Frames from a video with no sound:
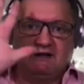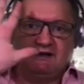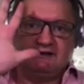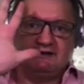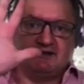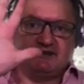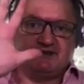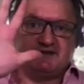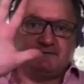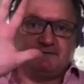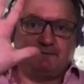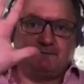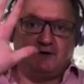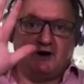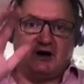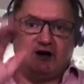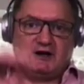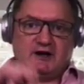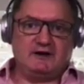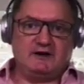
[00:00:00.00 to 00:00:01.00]
Now there's
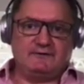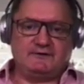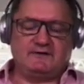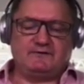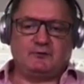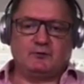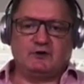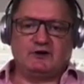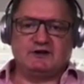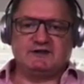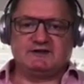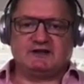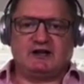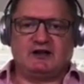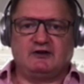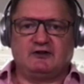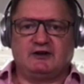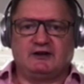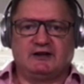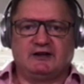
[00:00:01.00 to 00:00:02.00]
5 different ways of
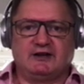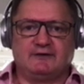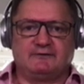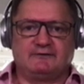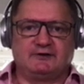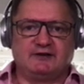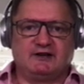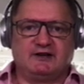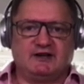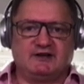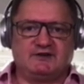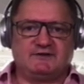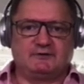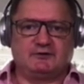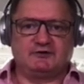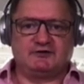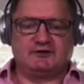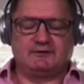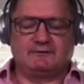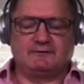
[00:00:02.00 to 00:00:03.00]
calculating free cash flow
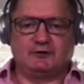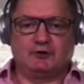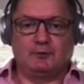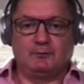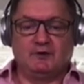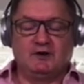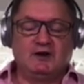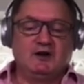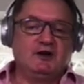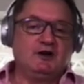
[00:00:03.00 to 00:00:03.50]
to the firm.